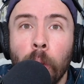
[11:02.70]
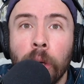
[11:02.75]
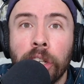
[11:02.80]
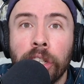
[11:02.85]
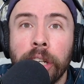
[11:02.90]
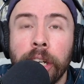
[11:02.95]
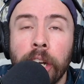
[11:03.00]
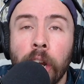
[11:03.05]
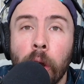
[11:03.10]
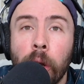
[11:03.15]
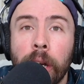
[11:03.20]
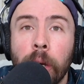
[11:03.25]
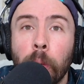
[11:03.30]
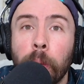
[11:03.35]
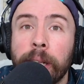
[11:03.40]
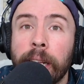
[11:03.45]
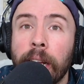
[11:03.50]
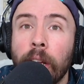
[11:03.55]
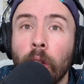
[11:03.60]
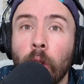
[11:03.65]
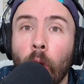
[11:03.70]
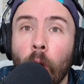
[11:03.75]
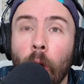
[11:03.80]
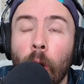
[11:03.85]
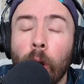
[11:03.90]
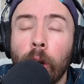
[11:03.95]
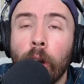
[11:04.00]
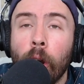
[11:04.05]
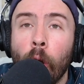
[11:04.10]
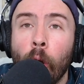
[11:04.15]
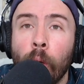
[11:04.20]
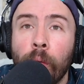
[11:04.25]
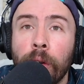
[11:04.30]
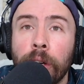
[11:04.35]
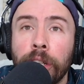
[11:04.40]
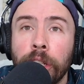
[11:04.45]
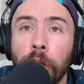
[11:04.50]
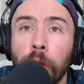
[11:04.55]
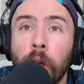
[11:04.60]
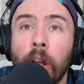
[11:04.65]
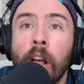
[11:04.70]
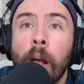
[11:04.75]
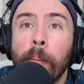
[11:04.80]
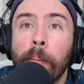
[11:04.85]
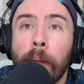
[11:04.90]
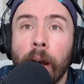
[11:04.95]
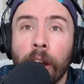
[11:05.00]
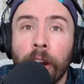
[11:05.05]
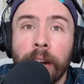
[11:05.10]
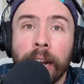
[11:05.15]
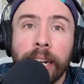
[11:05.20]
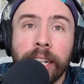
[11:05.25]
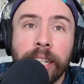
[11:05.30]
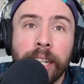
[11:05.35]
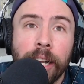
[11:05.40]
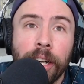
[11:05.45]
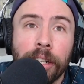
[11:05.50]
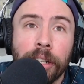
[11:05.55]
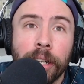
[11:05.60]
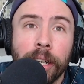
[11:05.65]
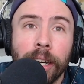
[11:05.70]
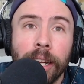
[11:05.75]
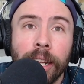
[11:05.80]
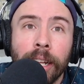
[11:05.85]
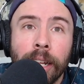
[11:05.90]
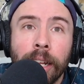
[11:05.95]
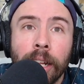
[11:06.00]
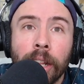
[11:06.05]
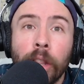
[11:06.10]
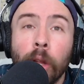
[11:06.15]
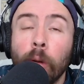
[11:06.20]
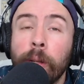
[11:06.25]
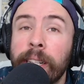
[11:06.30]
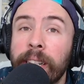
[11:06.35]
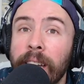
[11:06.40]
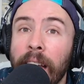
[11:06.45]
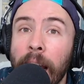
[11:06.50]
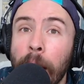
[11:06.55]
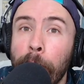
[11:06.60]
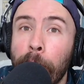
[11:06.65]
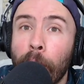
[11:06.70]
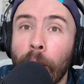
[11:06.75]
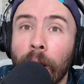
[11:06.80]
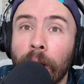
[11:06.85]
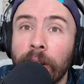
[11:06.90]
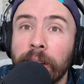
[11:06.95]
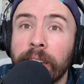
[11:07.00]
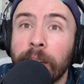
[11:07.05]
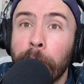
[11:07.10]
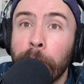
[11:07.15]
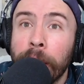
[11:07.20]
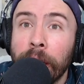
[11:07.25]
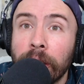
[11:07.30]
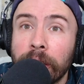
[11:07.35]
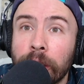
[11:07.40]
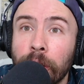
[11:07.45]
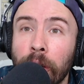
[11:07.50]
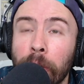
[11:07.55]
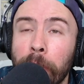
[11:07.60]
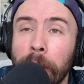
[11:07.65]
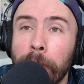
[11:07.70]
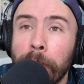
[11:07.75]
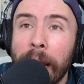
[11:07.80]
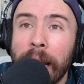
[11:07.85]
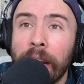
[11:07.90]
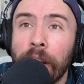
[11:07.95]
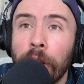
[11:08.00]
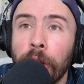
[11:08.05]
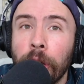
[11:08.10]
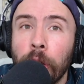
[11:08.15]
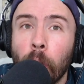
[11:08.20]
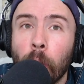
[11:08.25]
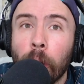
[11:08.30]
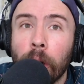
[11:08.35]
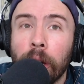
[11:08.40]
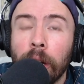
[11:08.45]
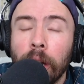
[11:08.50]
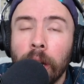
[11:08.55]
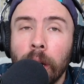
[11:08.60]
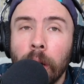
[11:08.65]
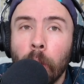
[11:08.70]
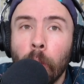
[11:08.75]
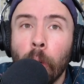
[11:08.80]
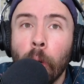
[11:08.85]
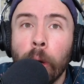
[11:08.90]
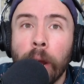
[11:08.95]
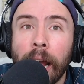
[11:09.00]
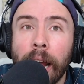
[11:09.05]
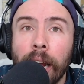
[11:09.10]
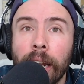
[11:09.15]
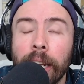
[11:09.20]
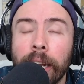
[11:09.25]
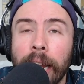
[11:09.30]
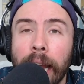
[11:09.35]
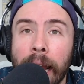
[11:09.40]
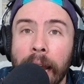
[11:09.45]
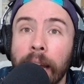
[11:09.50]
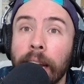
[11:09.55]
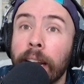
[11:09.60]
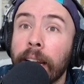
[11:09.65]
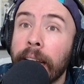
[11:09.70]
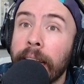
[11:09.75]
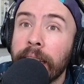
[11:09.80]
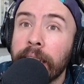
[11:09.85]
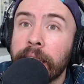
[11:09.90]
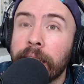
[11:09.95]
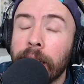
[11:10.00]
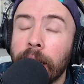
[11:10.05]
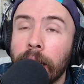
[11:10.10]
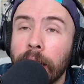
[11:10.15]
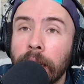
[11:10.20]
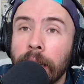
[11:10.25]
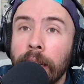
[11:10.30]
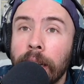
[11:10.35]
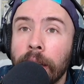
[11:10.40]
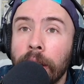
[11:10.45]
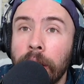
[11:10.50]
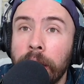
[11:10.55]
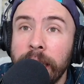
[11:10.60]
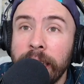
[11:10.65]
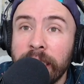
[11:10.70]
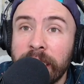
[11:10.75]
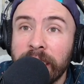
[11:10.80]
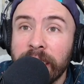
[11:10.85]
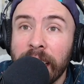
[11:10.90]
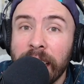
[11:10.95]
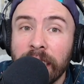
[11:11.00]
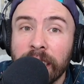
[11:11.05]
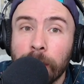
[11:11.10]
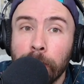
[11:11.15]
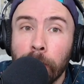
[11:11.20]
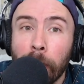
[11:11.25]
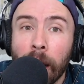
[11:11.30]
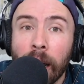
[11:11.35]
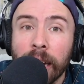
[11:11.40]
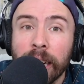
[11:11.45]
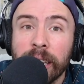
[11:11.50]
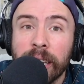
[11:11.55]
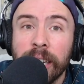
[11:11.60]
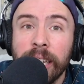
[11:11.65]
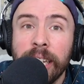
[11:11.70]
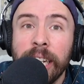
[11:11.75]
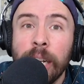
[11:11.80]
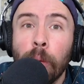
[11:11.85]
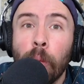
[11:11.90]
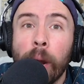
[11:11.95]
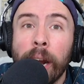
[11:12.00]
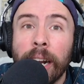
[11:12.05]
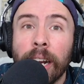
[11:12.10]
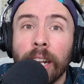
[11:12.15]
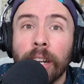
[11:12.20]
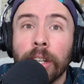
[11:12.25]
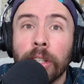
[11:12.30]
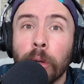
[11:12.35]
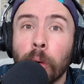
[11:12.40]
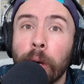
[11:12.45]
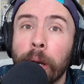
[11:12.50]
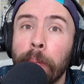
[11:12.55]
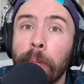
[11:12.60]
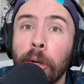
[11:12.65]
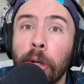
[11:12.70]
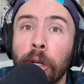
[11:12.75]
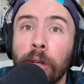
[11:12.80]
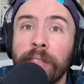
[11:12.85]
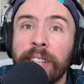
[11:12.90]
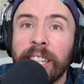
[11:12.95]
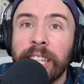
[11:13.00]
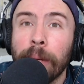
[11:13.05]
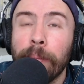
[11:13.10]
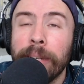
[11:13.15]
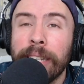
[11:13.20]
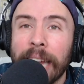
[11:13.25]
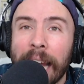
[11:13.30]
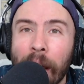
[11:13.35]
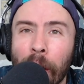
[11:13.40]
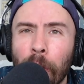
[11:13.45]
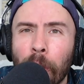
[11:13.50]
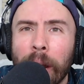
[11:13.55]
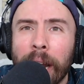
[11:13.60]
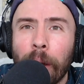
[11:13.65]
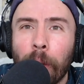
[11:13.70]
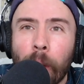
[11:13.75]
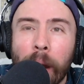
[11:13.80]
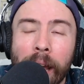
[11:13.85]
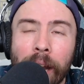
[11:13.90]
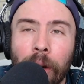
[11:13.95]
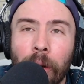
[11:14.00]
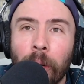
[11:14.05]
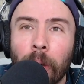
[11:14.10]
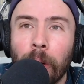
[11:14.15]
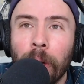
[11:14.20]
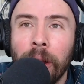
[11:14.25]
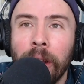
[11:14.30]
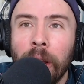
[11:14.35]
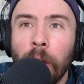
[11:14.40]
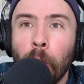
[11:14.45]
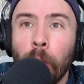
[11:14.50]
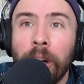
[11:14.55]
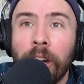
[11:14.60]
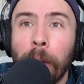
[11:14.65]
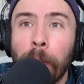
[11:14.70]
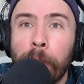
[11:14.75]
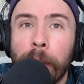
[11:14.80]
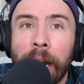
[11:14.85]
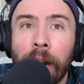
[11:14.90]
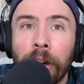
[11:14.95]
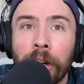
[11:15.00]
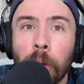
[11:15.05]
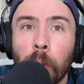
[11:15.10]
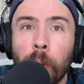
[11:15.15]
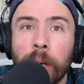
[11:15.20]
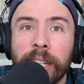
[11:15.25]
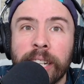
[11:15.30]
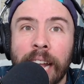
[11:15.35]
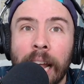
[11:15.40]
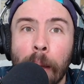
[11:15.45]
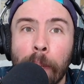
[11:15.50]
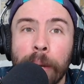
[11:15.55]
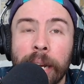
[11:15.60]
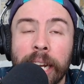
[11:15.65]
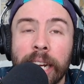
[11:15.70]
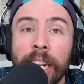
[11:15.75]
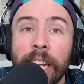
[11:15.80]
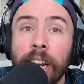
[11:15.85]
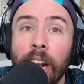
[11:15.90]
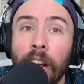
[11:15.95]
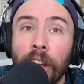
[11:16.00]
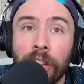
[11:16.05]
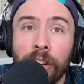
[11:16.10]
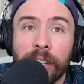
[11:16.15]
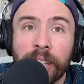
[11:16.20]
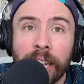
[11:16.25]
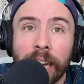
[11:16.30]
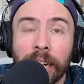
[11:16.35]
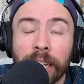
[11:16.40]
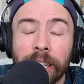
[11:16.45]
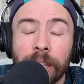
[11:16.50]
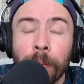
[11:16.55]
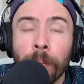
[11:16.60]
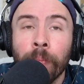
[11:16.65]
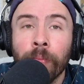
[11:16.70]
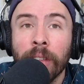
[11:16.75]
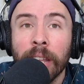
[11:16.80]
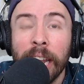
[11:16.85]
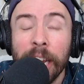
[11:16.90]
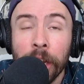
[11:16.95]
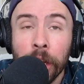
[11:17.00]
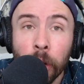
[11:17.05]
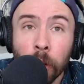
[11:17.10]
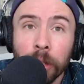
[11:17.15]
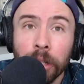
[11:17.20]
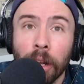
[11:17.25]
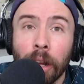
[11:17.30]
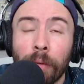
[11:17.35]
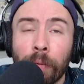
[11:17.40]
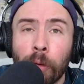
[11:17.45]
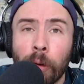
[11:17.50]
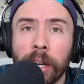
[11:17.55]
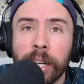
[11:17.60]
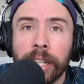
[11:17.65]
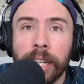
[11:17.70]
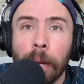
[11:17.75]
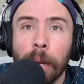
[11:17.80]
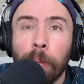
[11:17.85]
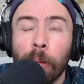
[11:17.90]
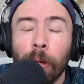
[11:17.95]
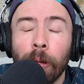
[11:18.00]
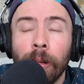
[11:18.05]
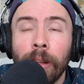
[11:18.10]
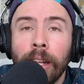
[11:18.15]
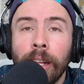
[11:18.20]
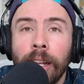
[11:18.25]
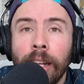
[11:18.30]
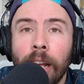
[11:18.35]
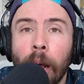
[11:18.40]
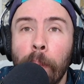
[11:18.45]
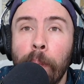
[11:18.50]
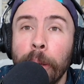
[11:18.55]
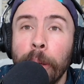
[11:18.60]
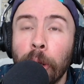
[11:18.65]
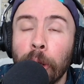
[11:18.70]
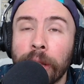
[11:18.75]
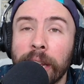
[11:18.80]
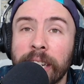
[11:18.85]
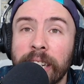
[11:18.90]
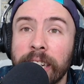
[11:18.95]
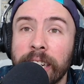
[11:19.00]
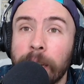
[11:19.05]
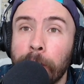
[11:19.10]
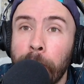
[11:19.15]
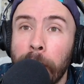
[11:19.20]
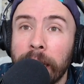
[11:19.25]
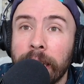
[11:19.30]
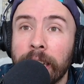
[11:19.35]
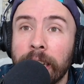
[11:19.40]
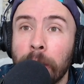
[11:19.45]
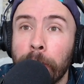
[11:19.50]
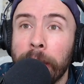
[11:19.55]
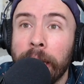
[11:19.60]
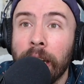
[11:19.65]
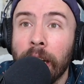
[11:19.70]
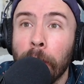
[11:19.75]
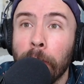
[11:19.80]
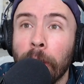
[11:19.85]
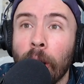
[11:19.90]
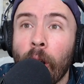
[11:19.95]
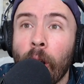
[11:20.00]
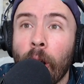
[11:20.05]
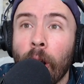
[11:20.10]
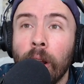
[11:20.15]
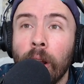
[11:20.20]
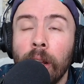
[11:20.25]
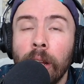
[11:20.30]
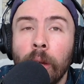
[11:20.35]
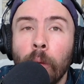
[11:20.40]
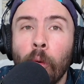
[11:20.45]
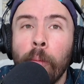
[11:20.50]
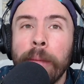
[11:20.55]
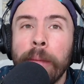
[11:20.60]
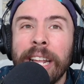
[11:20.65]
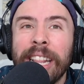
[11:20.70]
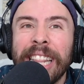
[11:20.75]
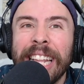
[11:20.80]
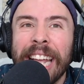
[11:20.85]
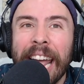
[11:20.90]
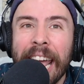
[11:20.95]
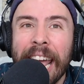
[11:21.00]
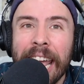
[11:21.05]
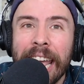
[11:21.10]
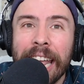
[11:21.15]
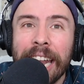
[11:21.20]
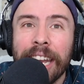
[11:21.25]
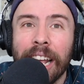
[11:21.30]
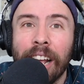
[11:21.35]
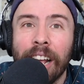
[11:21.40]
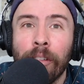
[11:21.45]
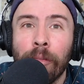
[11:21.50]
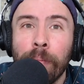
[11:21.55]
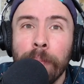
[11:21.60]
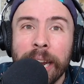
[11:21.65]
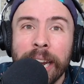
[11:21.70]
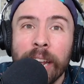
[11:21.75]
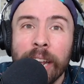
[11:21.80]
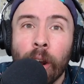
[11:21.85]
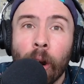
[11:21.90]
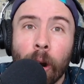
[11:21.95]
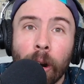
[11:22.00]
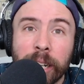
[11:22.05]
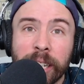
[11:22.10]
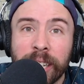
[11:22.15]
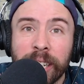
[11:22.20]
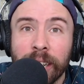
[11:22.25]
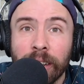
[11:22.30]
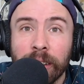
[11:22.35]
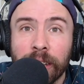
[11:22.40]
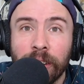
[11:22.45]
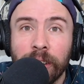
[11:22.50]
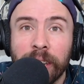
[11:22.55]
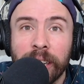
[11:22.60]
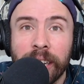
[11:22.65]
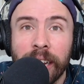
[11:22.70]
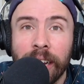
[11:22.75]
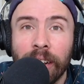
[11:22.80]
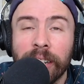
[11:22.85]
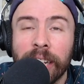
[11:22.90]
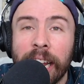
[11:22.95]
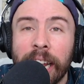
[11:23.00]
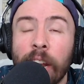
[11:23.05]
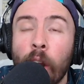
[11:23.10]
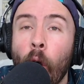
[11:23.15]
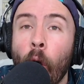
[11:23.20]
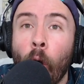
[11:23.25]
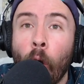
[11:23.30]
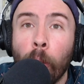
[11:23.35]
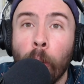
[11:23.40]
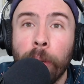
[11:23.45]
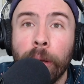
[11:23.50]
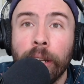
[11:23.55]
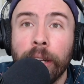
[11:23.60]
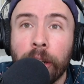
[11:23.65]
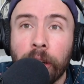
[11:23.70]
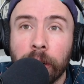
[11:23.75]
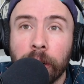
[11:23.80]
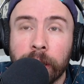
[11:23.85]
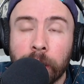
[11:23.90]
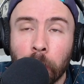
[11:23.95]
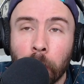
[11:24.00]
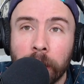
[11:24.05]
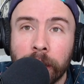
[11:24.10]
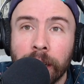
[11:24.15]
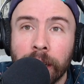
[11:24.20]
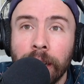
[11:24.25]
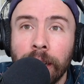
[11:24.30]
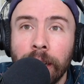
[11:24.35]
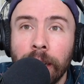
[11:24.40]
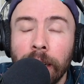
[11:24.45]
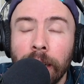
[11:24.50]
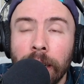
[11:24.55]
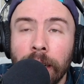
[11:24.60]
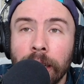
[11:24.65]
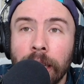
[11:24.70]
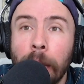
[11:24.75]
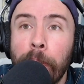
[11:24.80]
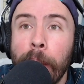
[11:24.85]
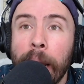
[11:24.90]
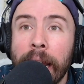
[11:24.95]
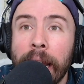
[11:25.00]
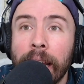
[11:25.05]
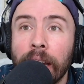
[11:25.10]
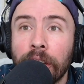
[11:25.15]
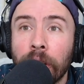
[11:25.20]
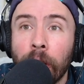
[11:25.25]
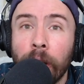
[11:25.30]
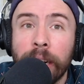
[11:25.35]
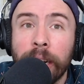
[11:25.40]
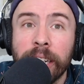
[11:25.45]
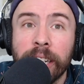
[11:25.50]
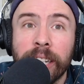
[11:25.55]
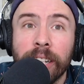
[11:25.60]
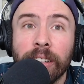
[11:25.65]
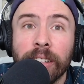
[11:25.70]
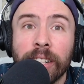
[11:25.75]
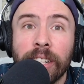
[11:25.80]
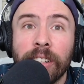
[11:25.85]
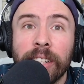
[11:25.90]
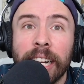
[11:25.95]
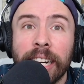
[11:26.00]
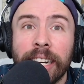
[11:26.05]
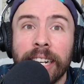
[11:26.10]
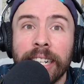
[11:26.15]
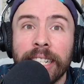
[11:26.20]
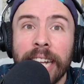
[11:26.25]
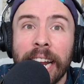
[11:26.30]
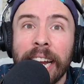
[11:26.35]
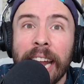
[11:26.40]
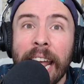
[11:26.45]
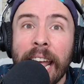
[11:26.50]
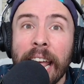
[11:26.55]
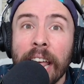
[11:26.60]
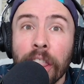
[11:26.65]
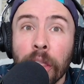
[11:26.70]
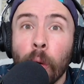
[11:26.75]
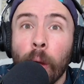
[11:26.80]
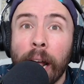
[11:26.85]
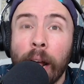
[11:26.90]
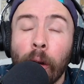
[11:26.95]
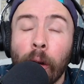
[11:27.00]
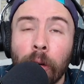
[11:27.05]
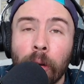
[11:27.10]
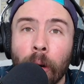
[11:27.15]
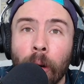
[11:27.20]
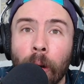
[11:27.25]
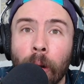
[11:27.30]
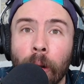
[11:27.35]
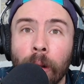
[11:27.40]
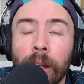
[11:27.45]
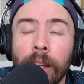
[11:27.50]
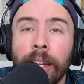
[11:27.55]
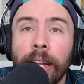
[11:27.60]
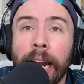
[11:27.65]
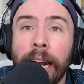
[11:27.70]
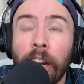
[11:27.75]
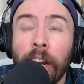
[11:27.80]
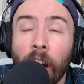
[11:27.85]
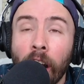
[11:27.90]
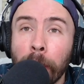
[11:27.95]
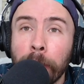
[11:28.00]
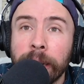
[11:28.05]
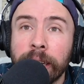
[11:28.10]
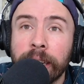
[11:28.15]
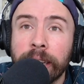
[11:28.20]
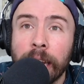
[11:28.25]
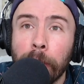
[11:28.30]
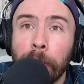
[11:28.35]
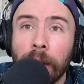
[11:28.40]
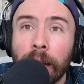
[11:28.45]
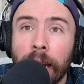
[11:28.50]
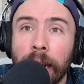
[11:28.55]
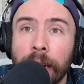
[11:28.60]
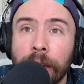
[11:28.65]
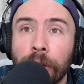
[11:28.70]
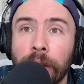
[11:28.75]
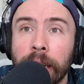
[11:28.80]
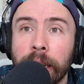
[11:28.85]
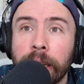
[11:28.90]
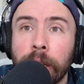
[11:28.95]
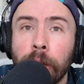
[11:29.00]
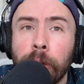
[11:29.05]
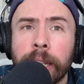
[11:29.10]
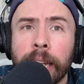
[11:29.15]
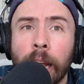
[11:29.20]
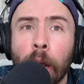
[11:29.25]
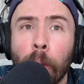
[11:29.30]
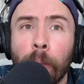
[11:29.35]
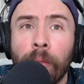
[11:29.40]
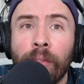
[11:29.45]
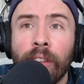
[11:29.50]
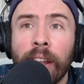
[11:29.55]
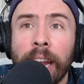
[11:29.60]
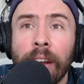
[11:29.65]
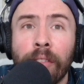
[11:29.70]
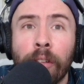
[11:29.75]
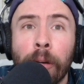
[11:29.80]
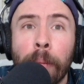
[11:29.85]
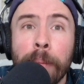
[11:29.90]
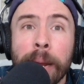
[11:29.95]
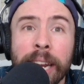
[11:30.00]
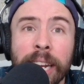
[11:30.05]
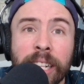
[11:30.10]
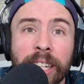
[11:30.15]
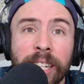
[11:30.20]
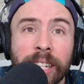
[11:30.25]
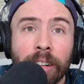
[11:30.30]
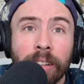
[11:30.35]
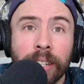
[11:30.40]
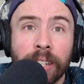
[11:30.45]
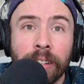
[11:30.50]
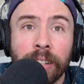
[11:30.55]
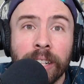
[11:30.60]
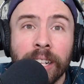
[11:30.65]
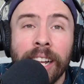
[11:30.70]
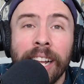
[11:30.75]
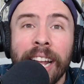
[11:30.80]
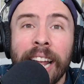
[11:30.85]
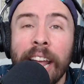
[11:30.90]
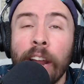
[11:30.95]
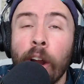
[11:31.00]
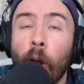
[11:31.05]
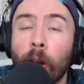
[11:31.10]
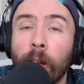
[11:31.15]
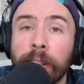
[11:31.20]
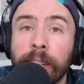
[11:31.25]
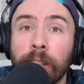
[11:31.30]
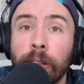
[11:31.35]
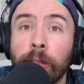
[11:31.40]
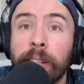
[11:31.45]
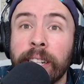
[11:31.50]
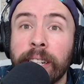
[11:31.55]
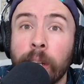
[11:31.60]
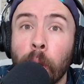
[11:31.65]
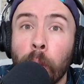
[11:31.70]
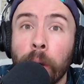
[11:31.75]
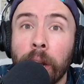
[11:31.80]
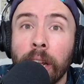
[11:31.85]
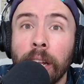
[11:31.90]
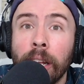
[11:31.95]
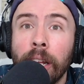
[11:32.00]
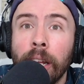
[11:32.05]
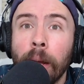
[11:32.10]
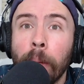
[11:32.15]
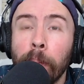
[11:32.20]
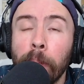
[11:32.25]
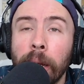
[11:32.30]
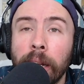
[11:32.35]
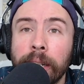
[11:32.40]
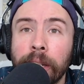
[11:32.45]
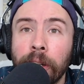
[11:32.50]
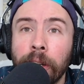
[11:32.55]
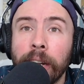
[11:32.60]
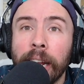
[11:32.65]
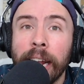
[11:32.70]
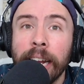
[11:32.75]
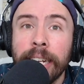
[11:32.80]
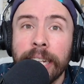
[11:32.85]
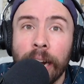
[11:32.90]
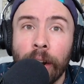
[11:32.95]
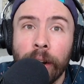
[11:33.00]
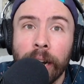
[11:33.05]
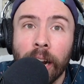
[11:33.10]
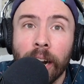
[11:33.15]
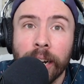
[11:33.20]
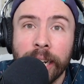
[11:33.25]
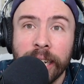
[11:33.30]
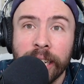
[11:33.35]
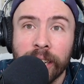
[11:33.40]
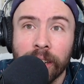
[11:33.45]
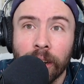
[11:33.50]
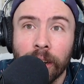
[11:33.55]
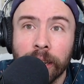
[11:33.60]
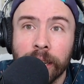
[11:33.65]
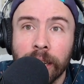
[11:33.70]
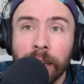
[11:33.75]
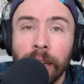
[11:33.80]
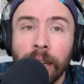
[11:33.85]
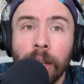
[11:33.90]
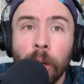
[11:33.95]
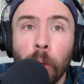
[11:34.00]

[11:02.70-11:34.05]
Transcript: which she noted was a long overdue modernization. Though slight progress appears to have been made in New York, Rhode Island, and Alaska, these states' modest deregulatory moves seem downright radical when compared to what's happening in other states. In Utah, for example, a bill that's expected to become law will mean the end of many hard seltzer sales in all but liquor stores. The ban targets seltzers that contain ethyl alcohol, a common stabilizer that's used to help flavor many seltzers, and also soda, mustard, and teriyaki sauce